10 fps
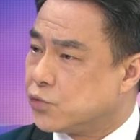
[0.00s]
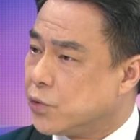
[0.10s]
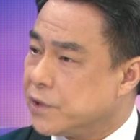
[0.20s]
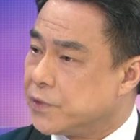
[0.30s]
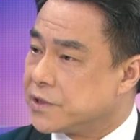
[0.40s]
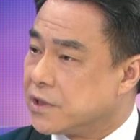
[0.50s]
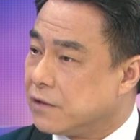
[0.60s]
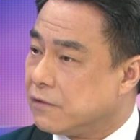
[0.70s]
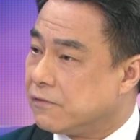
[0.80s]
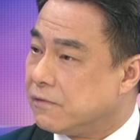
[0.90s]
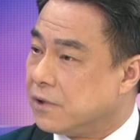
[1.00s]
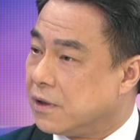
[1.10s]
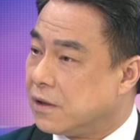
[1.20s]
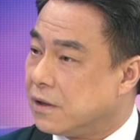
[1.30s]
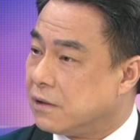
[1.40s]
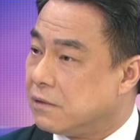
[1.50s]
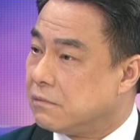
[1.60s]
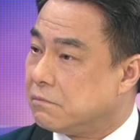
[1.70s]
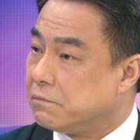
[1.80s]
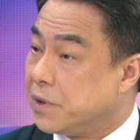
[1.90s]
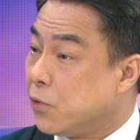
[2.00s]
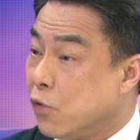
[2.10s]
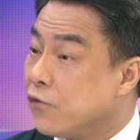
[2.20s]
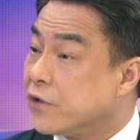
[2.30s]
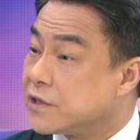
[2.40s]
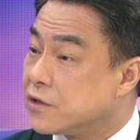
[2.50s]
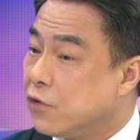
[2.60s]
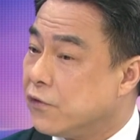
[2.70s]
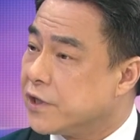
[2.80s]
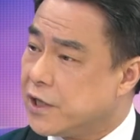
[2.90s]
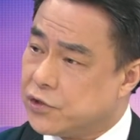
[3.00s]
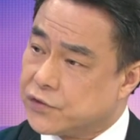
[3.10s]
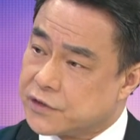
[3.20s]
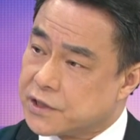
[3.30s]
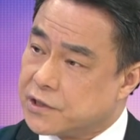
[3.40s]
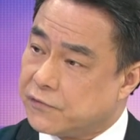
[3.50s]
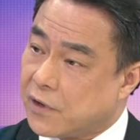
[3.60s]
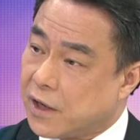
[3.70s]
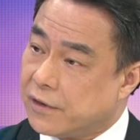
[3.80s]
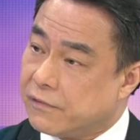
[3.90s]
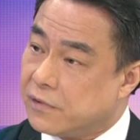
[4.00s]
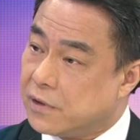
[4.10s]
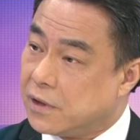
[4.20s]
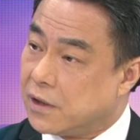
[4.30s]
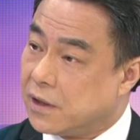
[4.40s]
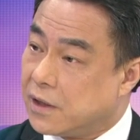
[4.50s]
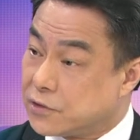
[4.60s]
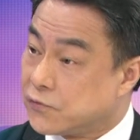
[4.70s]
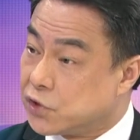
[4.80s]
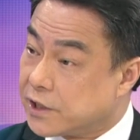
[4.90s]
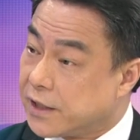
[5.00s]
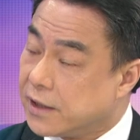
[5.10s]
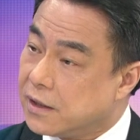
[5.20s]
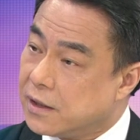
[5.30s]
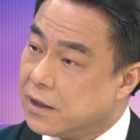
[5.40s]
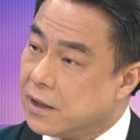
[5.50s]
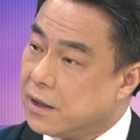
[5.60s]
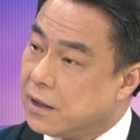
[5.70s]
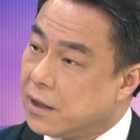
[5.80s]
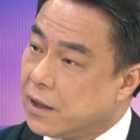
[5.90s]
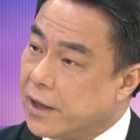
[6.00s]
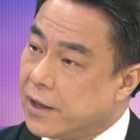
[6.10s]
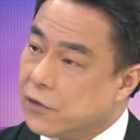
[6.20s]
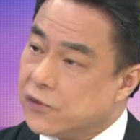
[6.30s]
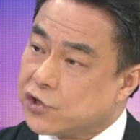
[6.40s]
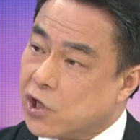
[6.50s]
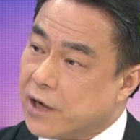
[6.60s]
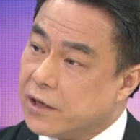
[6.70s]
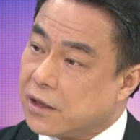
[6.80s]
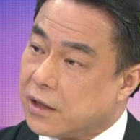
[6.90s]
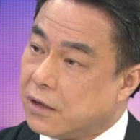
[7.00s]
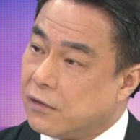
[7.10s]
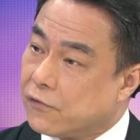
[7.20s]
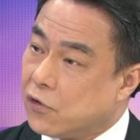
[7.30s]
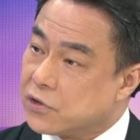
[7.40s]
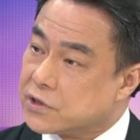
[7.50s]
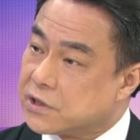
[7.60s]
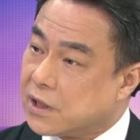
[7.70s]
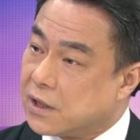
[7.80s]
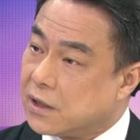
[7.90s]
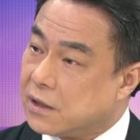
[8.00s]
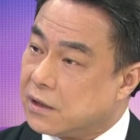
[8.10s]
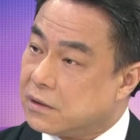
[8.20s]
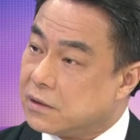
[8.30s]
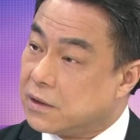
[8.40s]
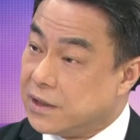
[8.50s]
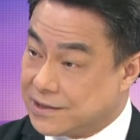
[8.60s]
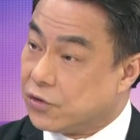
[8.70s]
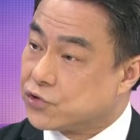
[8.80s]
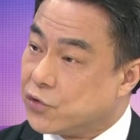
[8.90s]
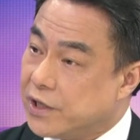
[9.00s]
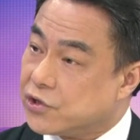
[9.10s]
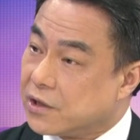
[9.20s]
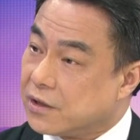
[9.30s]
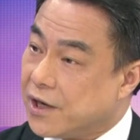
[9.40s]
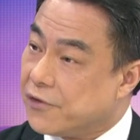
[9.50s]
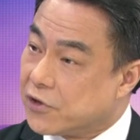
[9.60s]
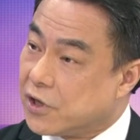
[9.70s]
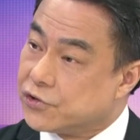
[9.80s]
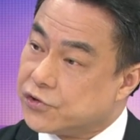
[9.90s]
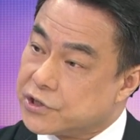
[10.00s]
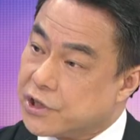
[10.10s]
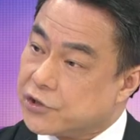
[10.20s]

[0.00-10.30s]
to 20 percent of uh, people over over the age of 65 uh, as of today. Yes. And over China, of course, uh, is also aging. Every country is